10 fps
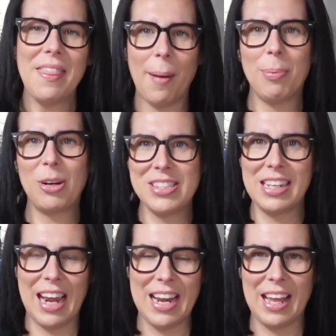that person
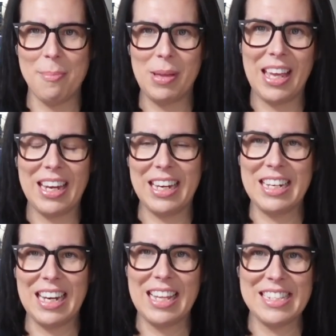kind of coming in
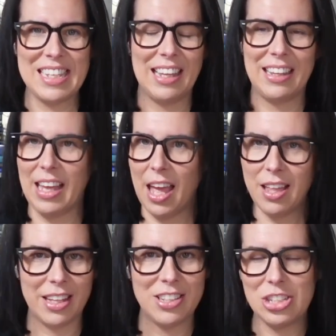and saying like, hey,
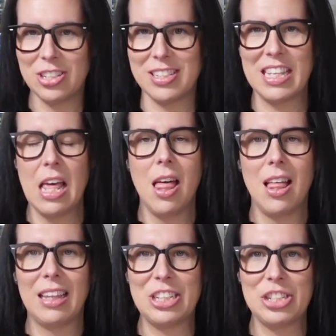let's just
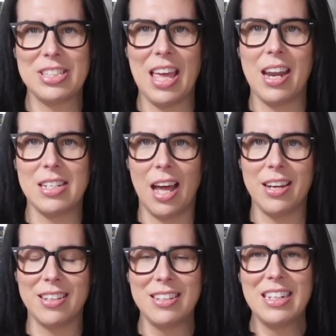get it
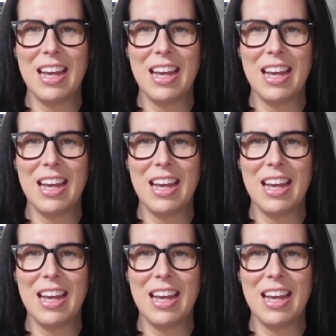done.